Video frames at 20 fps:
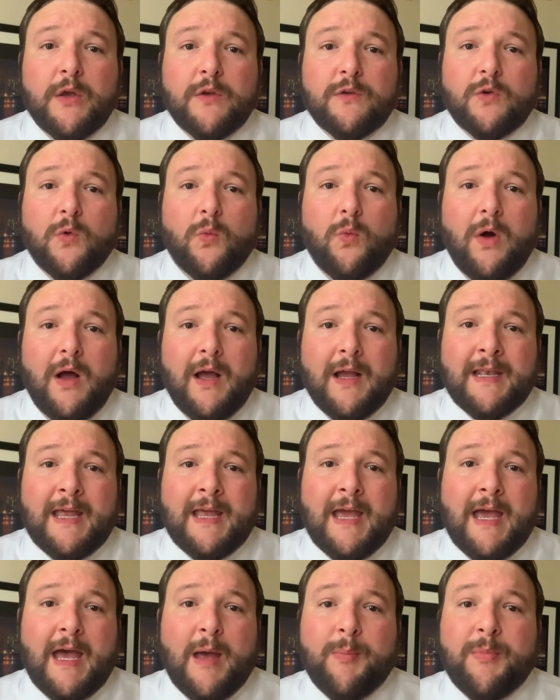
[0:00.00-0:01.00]
So what can
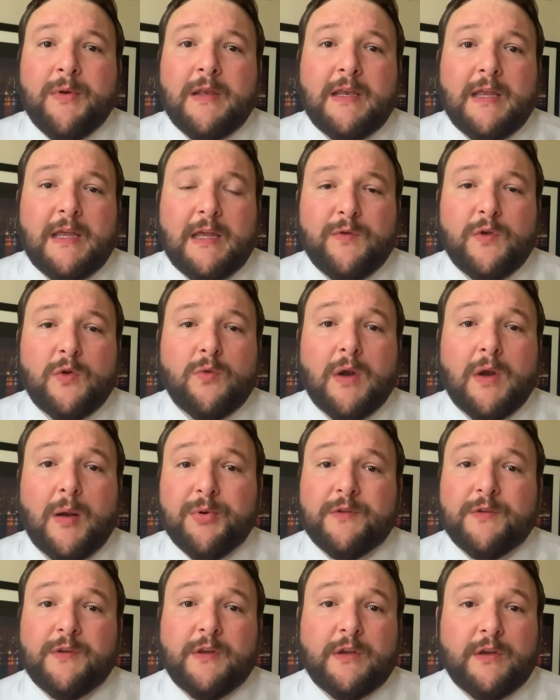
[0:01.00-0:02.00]
happen if you
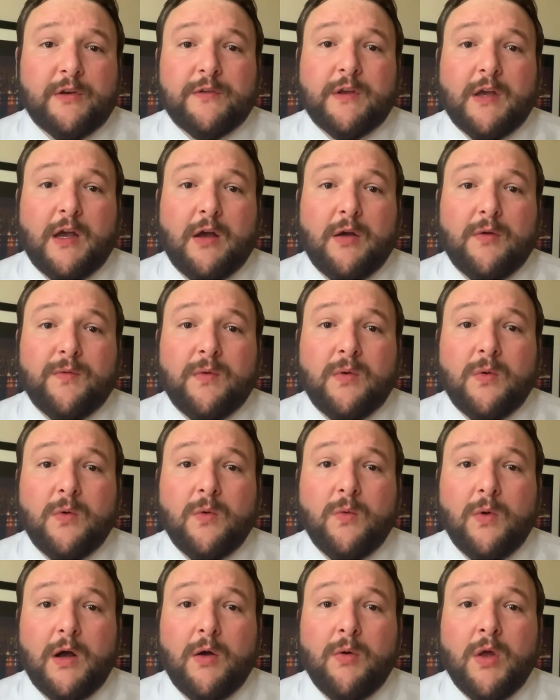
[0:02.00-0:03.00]
represent yourself?
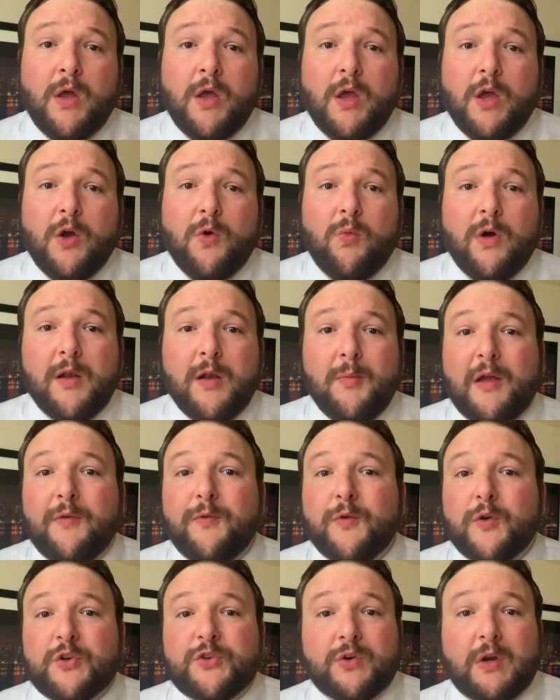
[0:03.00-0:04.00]
Well, one of my
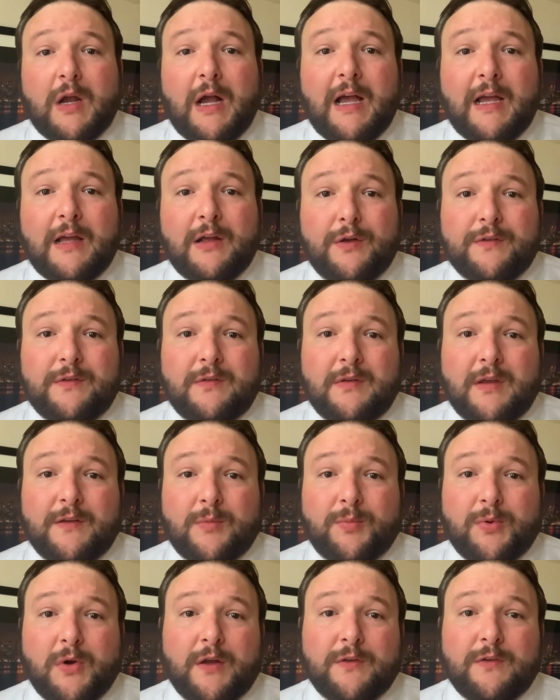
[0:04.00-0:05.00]
first trials as
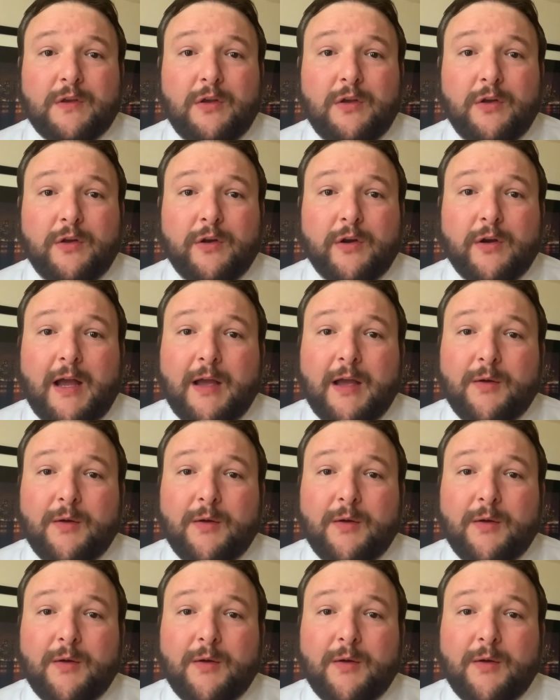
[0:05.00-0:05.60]
a prosecutor, I